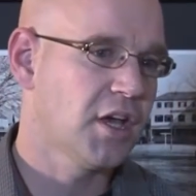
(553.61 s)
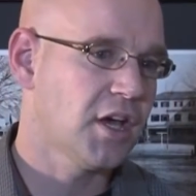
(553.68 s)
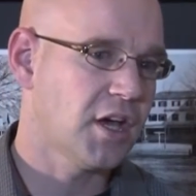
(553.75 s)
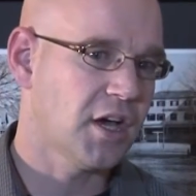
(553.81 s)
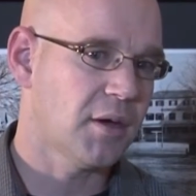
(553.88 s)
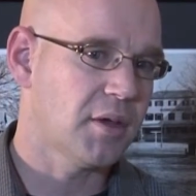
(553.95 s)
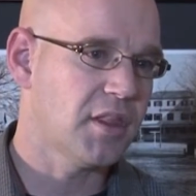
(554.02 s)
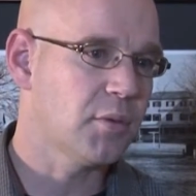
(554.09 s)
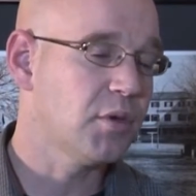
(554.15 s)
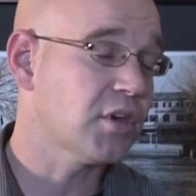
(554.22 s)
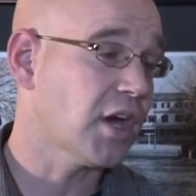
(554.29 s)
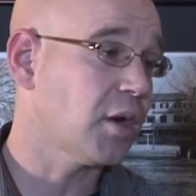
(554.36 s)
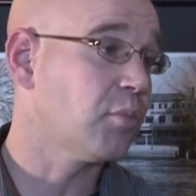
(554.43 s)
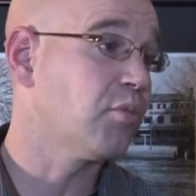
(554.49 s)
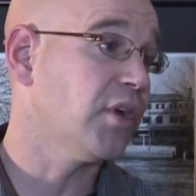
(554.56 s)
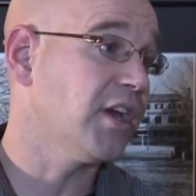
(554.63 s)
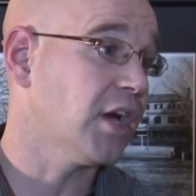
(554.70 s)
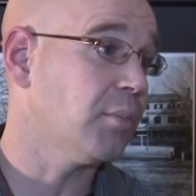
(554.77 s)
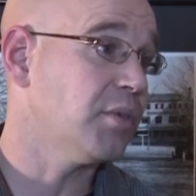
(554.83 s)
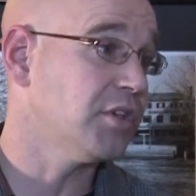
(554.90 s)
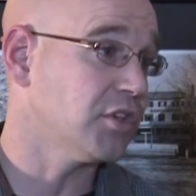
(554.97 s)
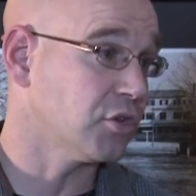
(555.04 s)
and then we kind of break
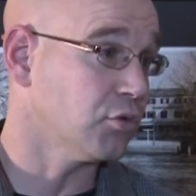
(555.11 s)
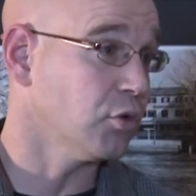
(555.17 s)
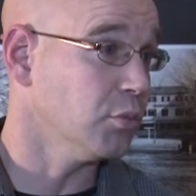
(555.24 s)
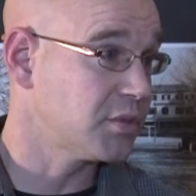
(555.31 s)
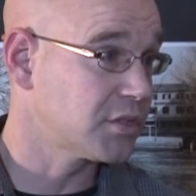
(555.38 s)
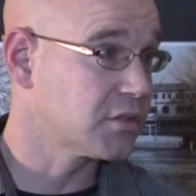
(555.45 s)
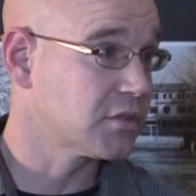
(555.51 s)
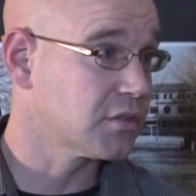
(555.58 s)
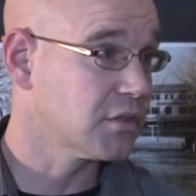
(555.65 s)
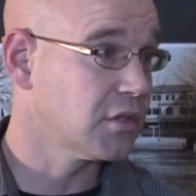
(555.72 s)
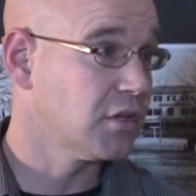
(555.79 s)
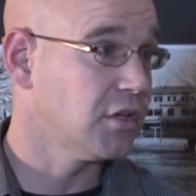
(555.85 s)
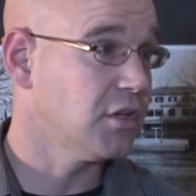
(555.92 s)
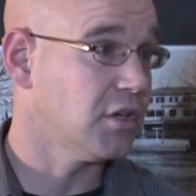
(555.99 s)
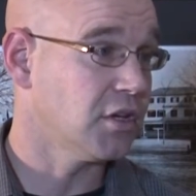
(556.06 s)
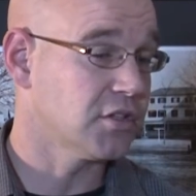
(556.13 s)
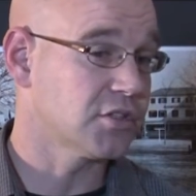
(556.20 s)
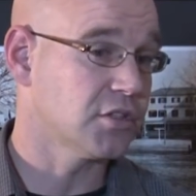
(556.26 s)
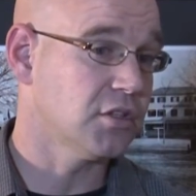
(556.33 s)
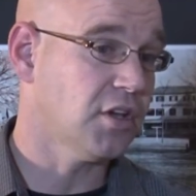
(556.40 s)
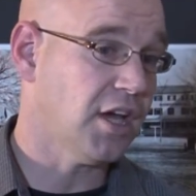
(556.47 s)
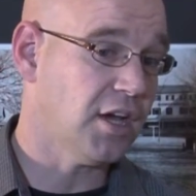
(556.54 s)
up into groups.
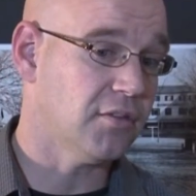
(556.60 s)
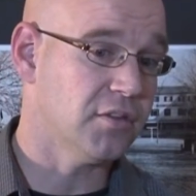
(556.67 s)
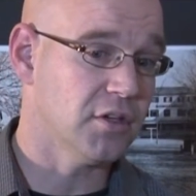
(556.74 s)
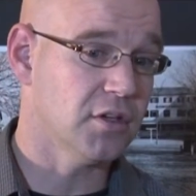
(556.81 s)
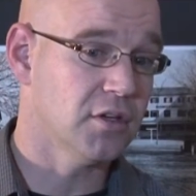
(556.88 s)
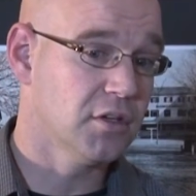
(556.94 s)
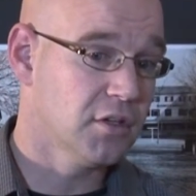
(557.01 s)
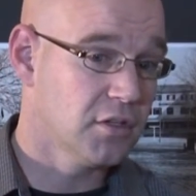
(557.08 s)
So you'll have your